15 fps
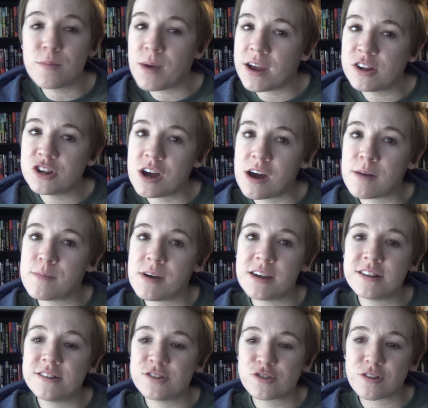bad job
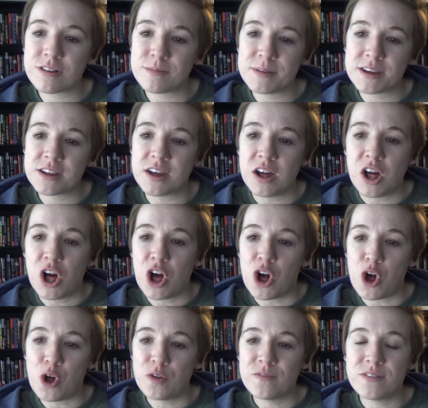at describing
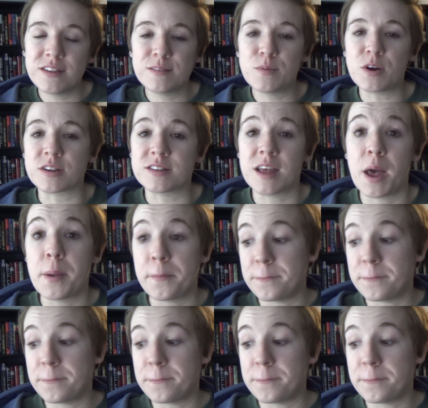all of these books.